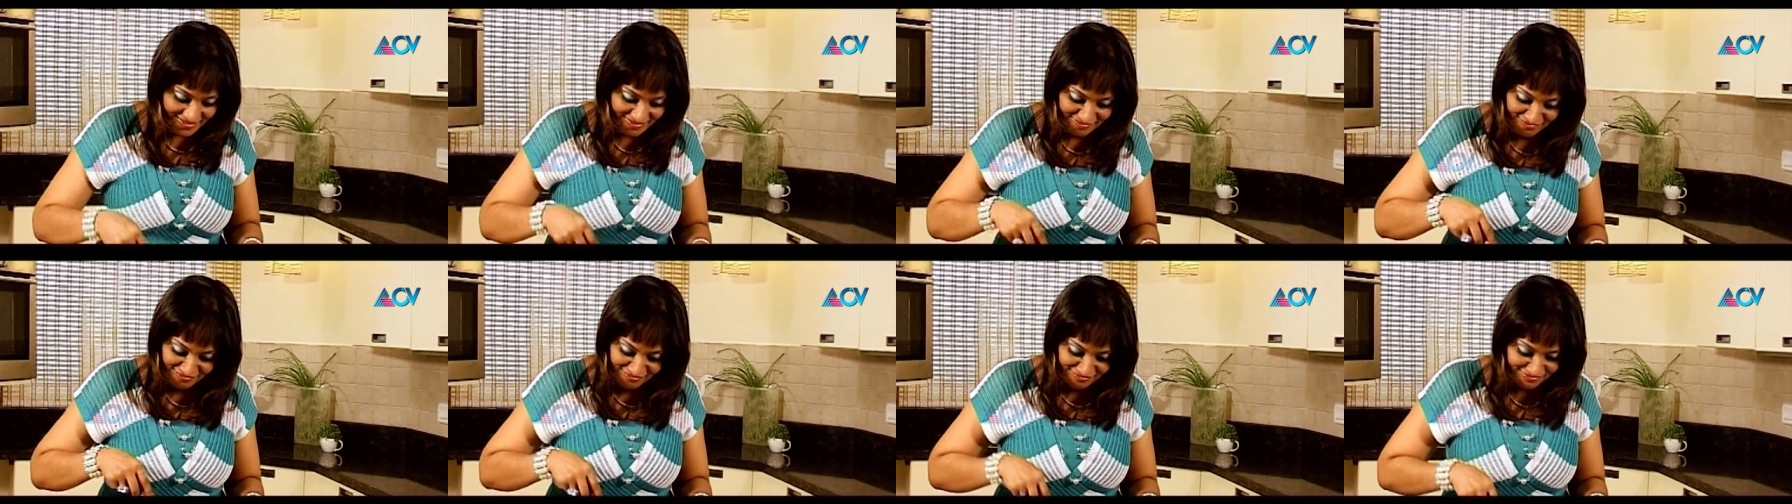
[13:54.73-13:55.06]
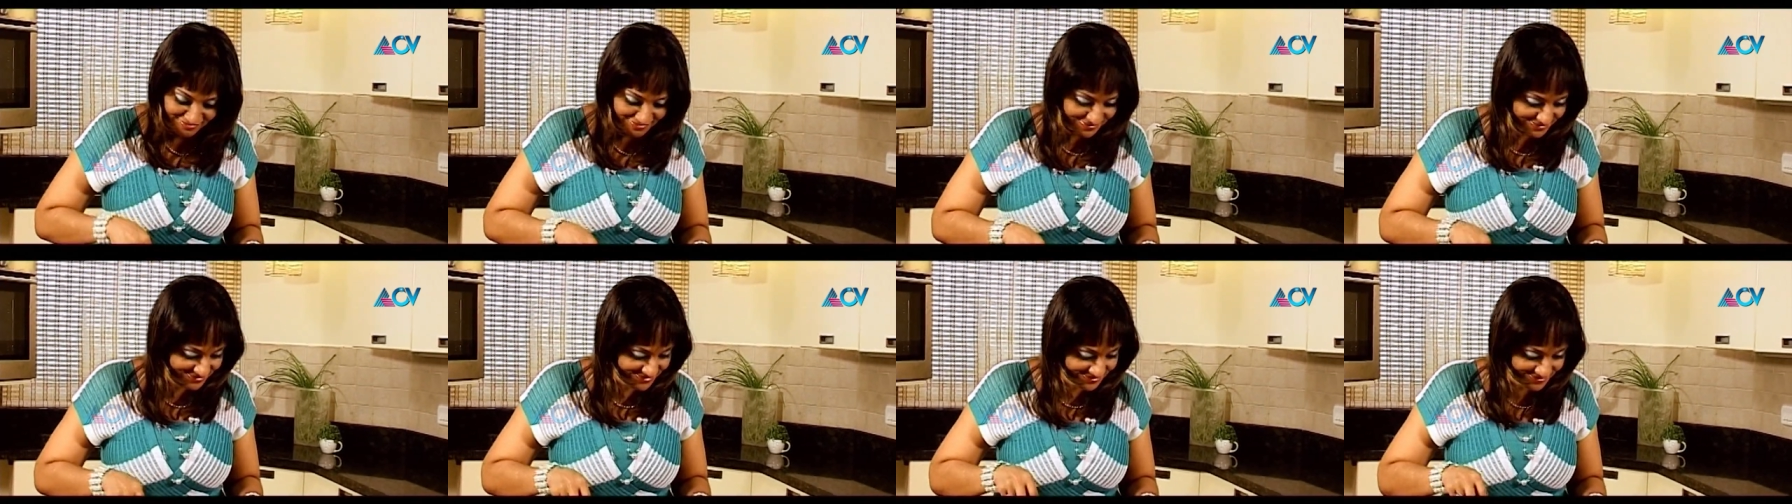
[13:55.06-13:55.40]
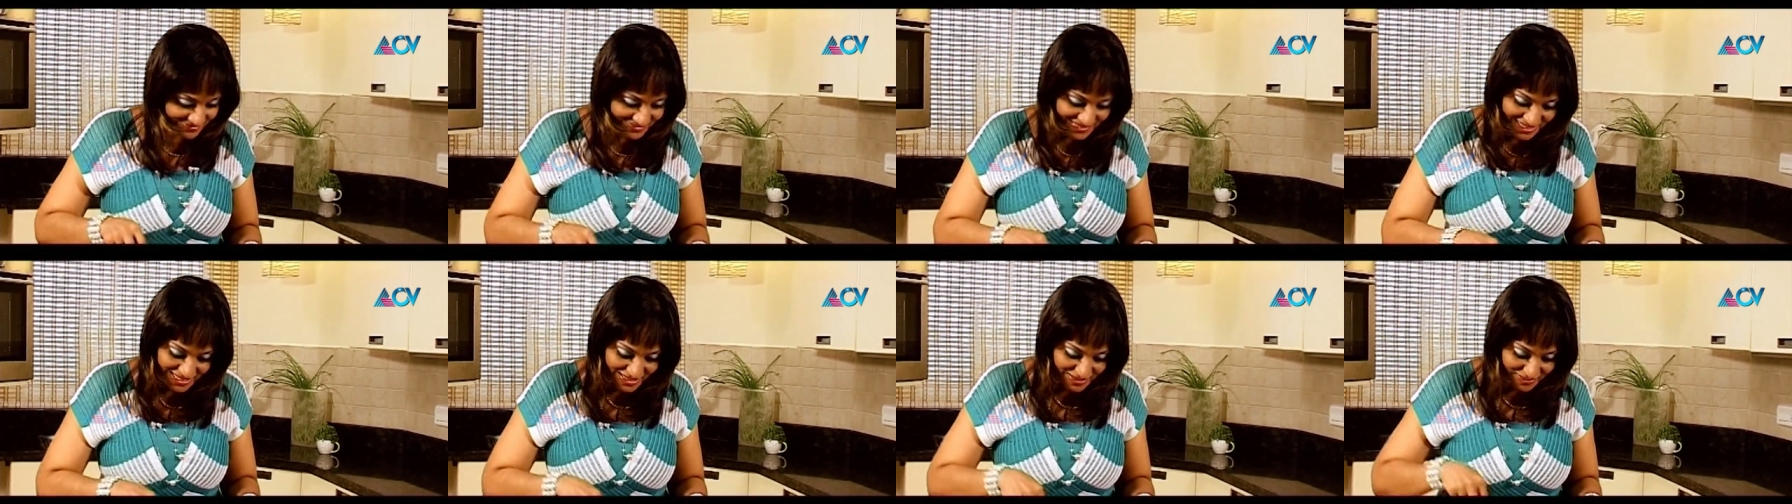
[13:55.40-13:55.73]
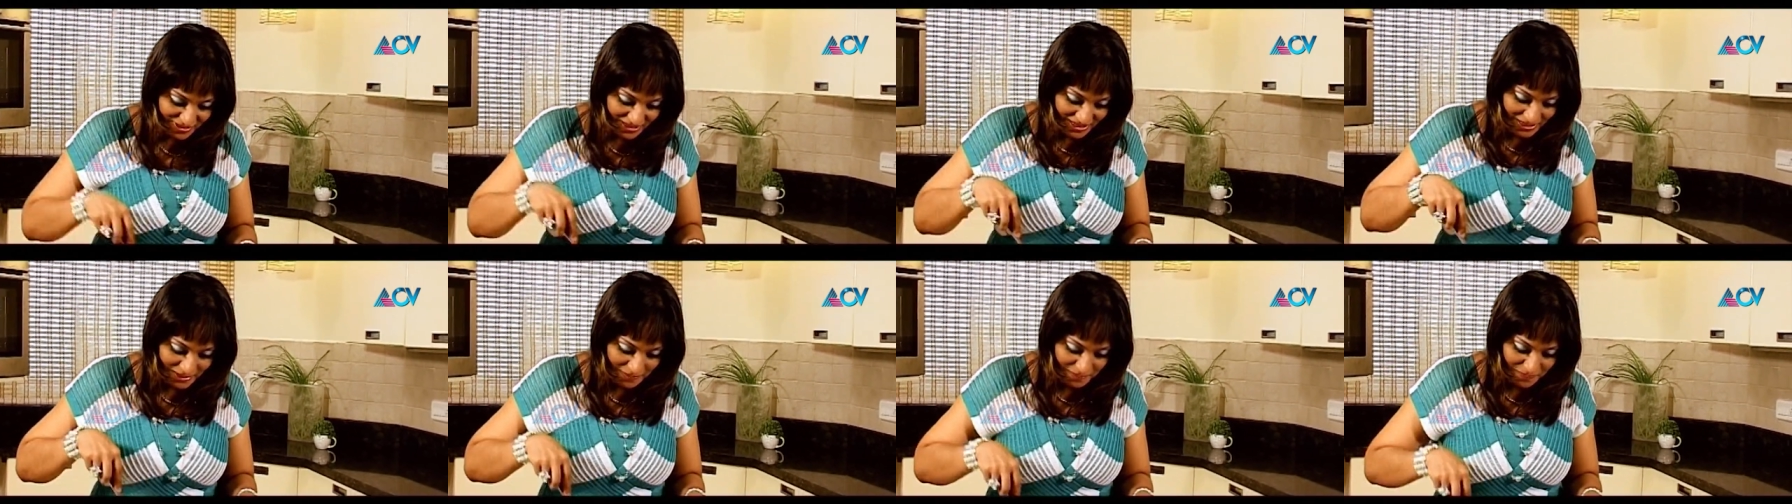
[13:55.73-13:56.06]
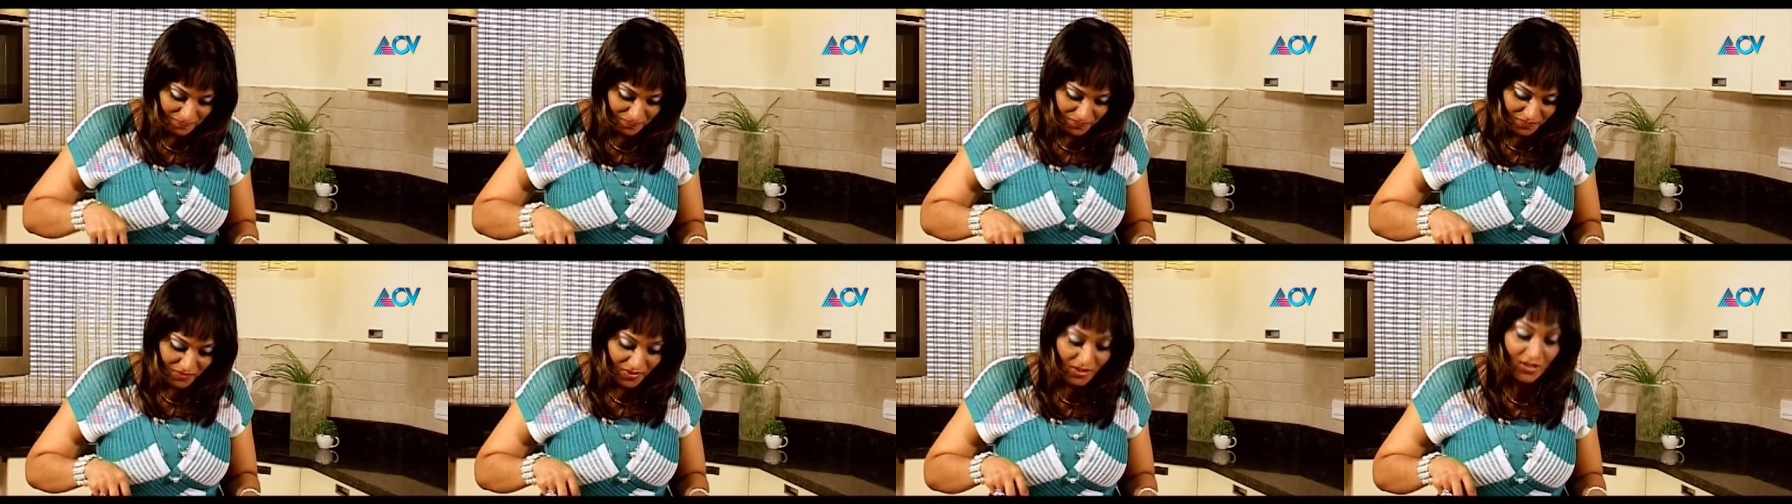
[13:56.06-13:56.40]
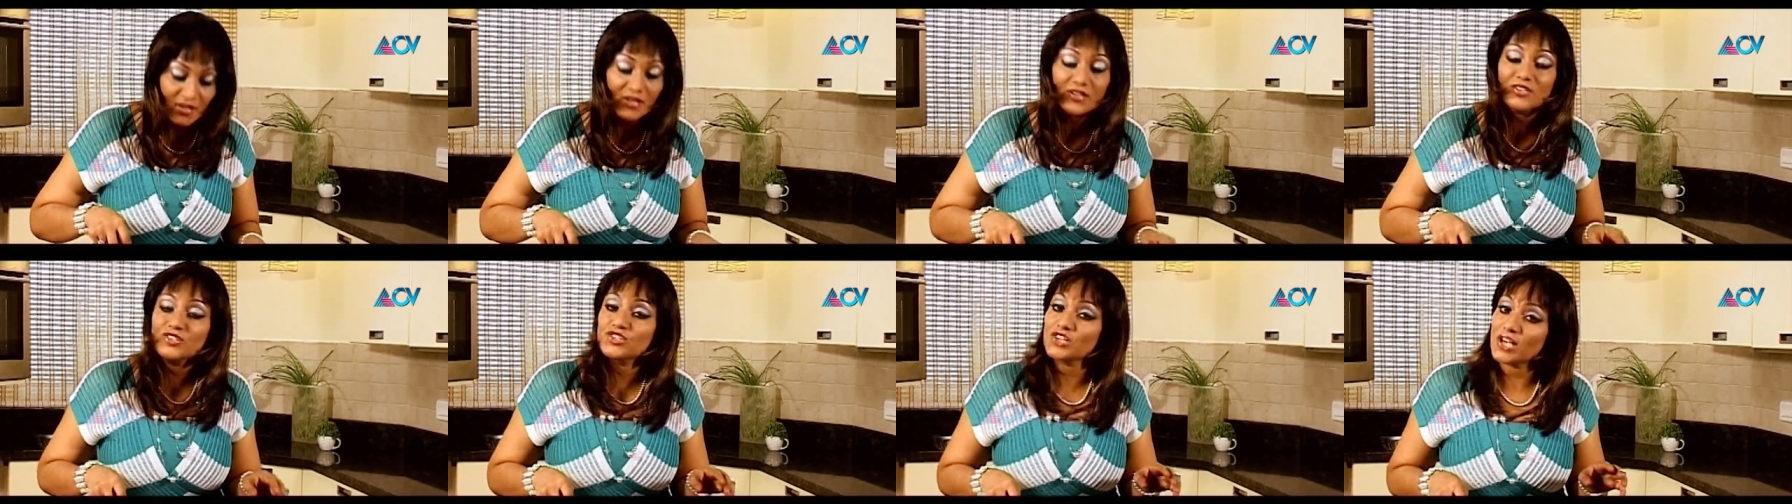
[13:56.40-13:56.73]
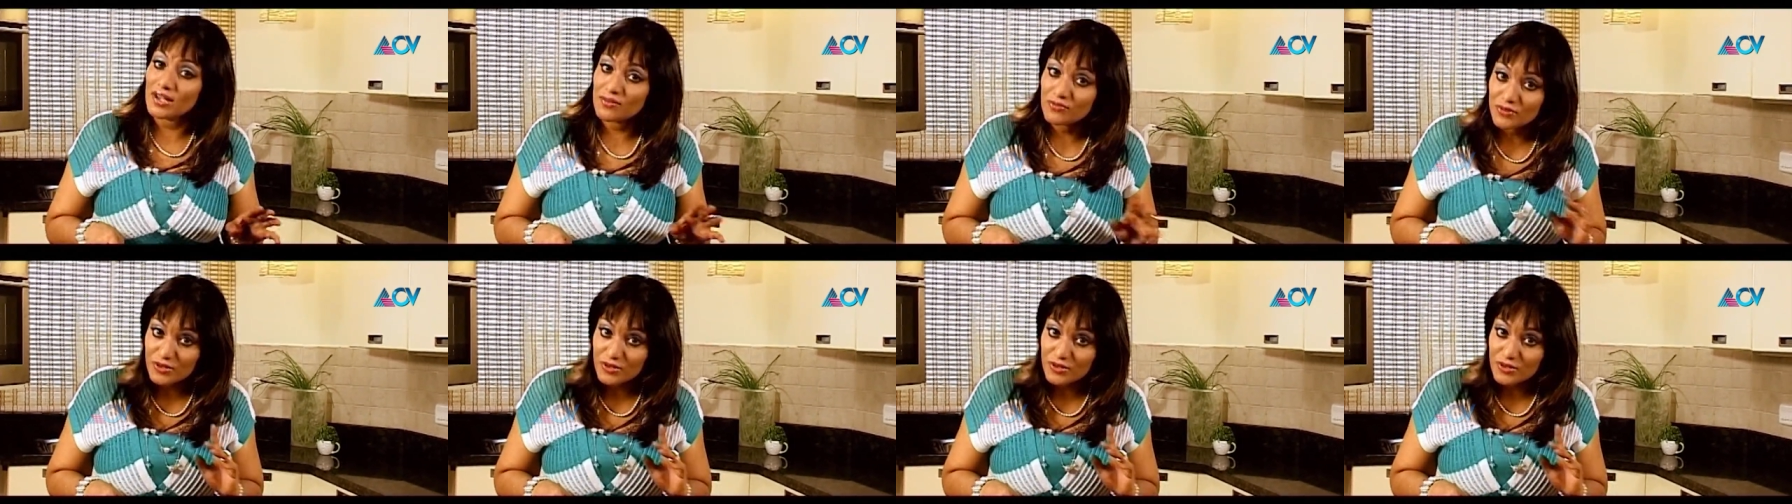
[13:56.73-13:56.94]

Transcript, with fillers: Mm, lovely check